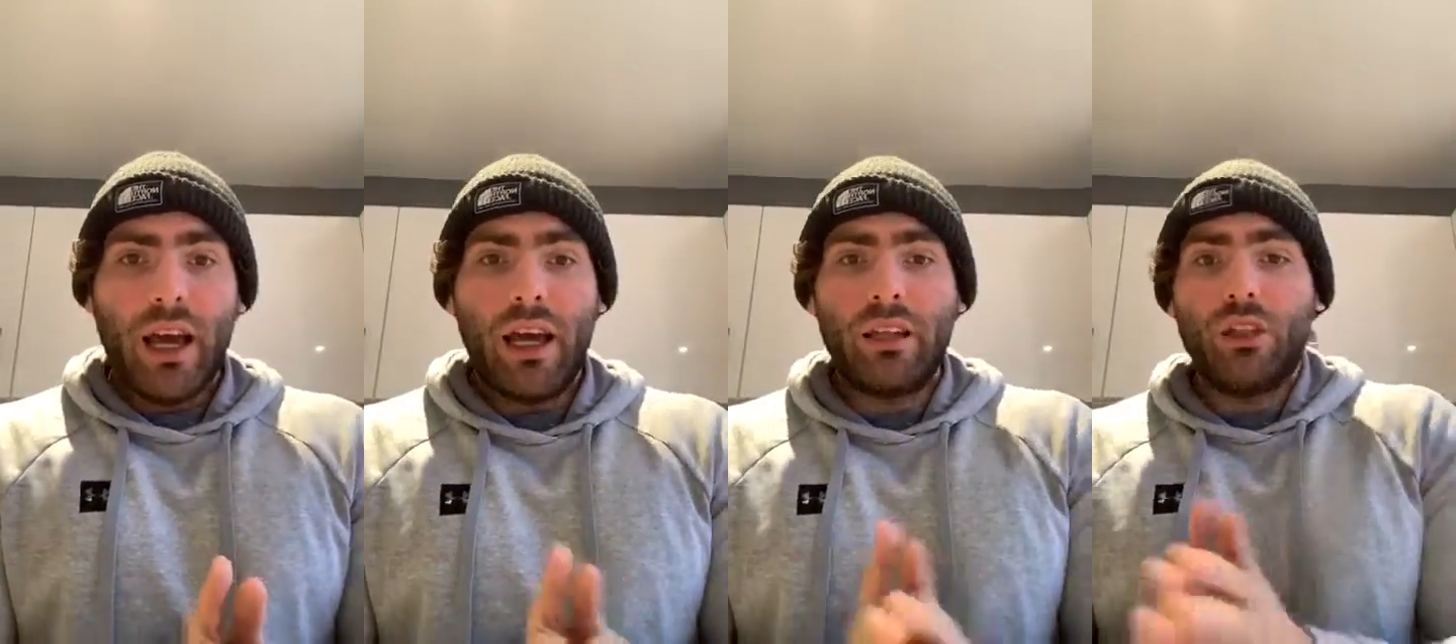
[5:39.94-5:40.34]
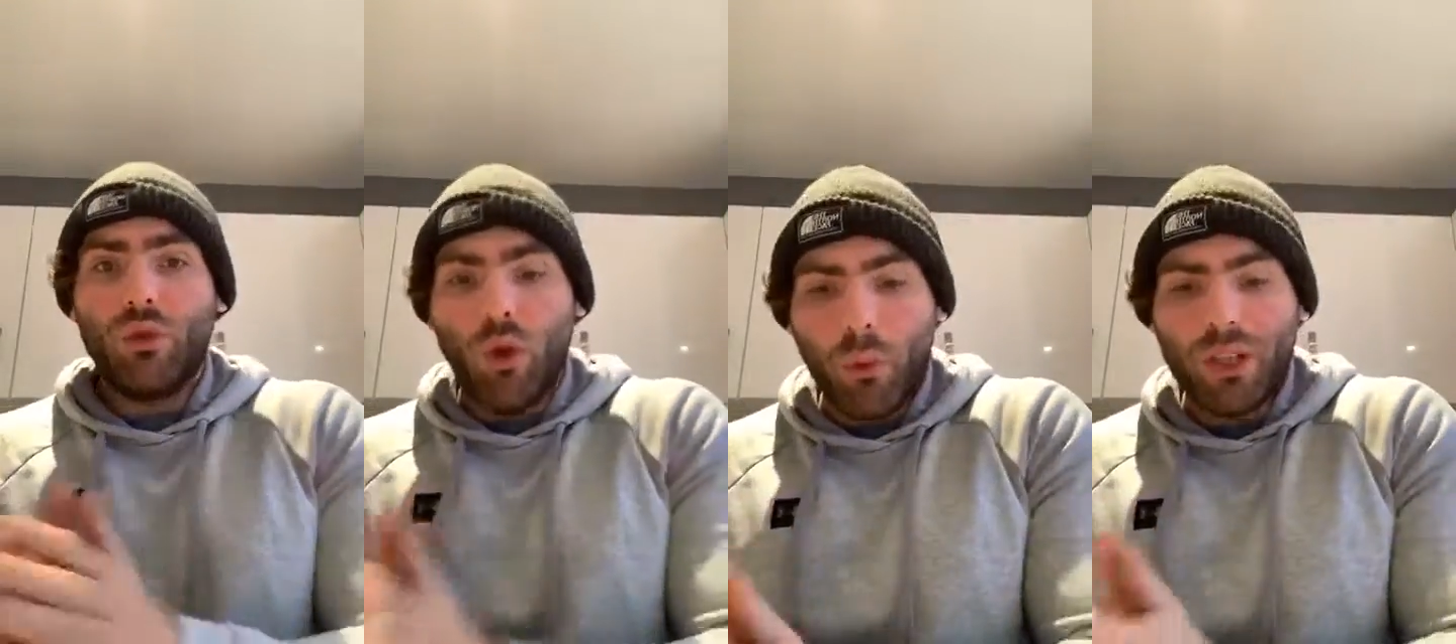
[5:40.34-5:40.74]
and
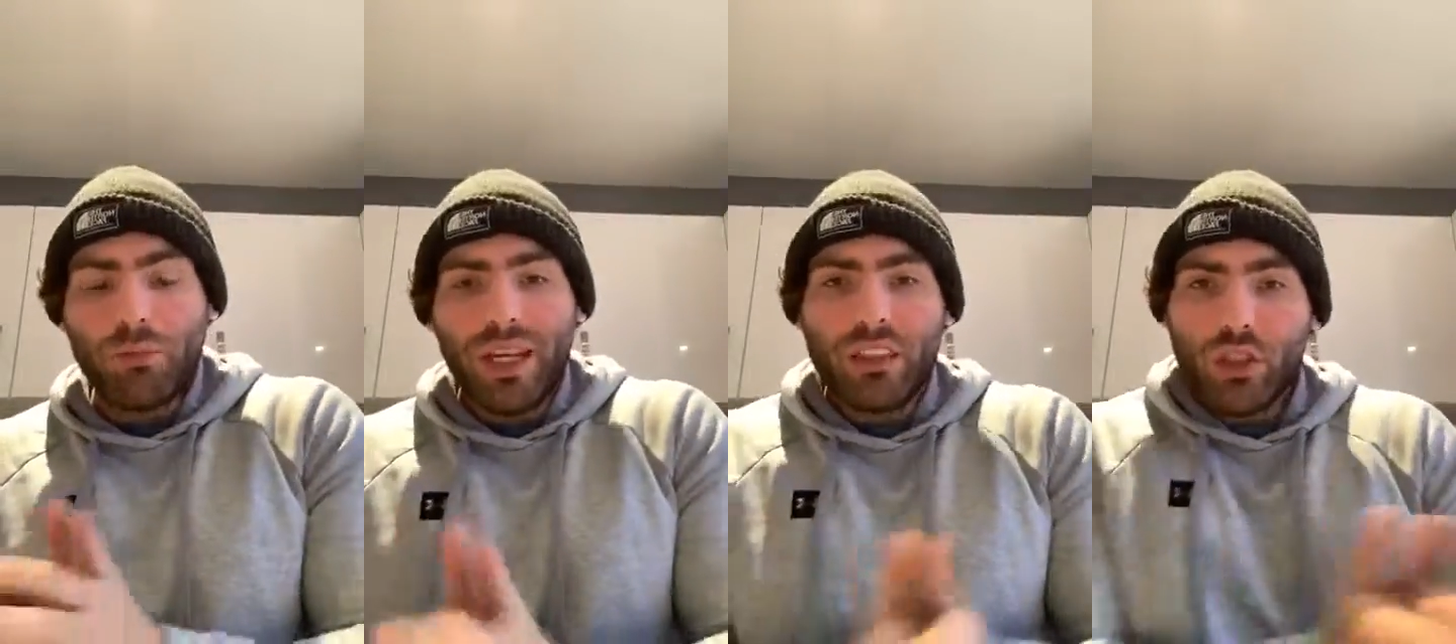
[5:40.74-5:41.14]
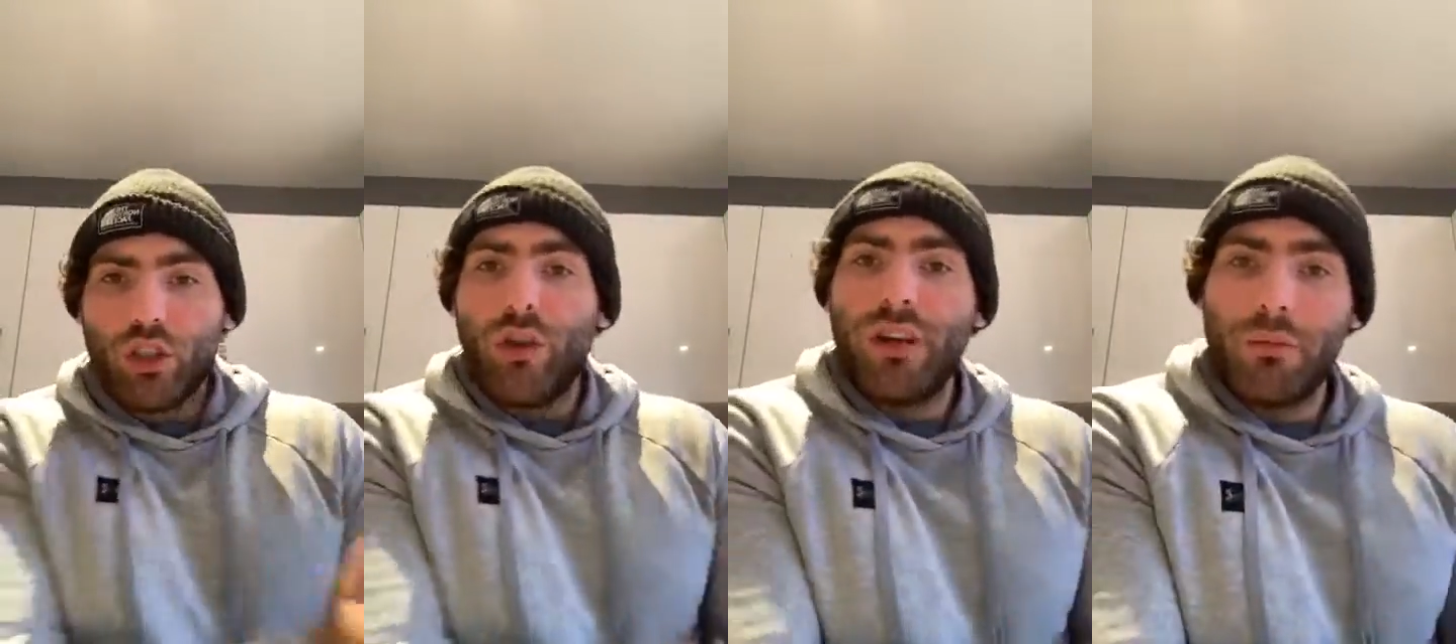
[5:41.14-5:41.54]
you're always based on
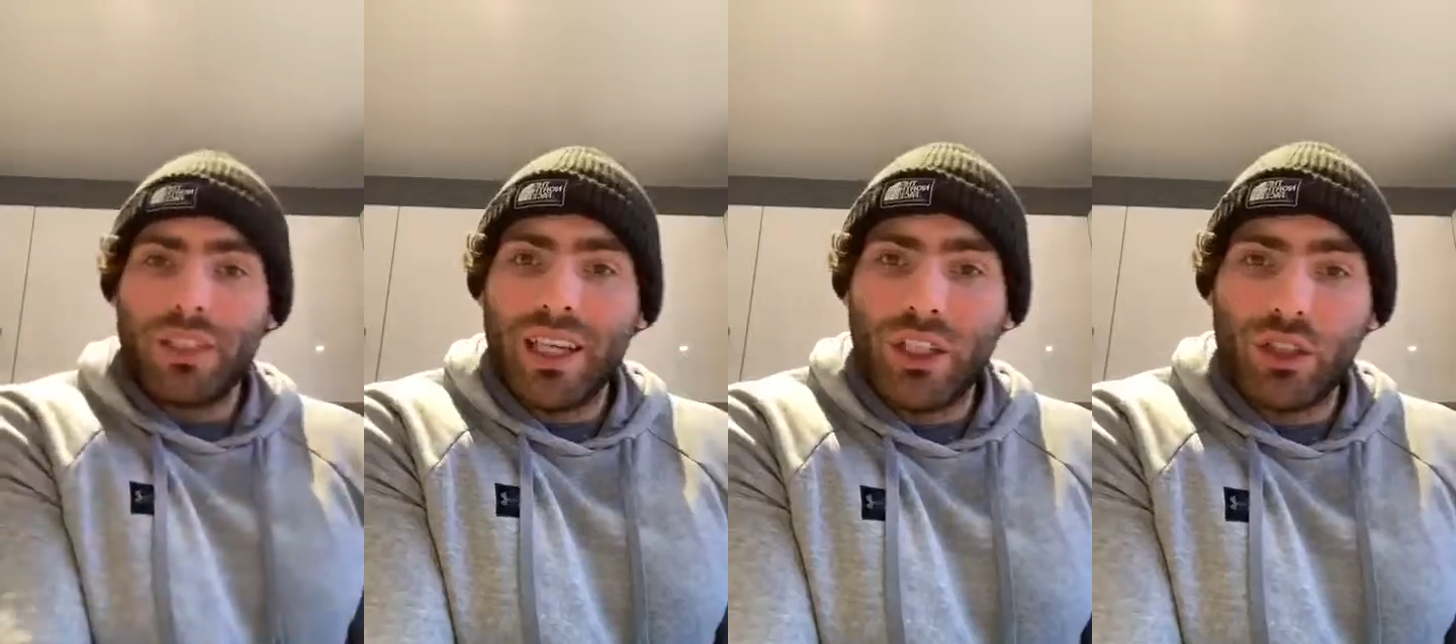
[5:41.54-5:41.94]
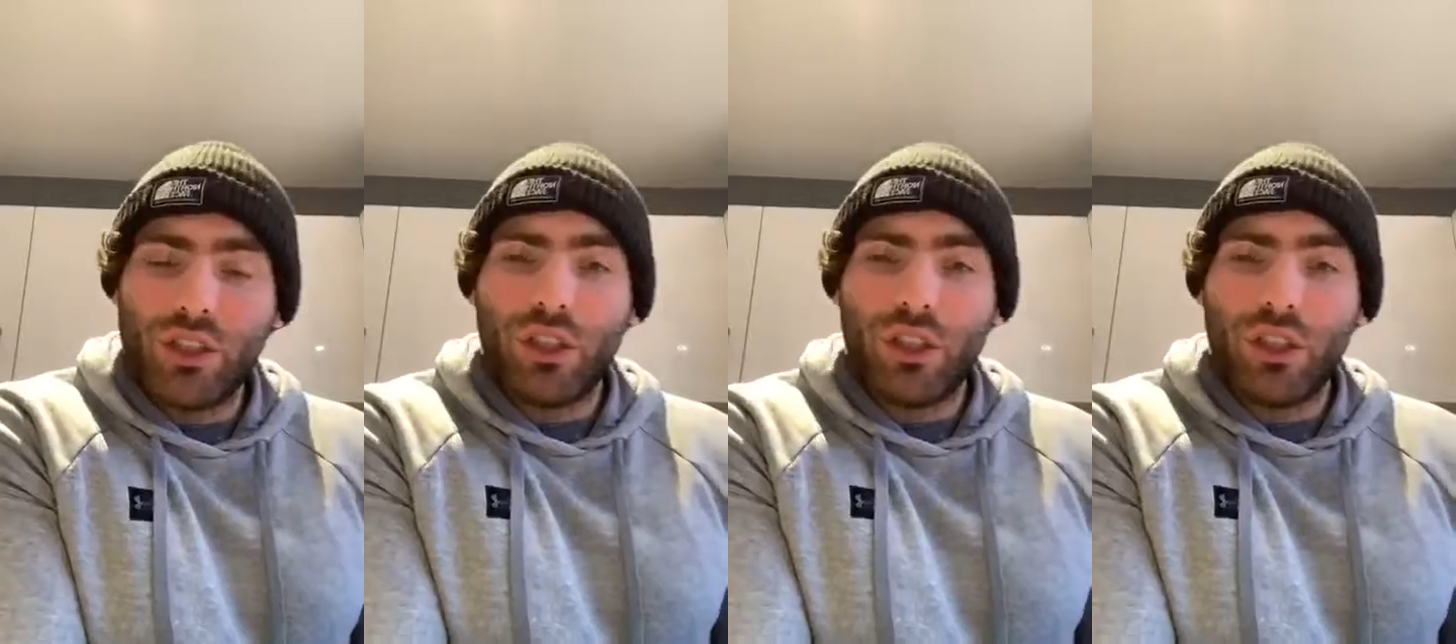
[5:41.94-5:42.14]
your own limitations,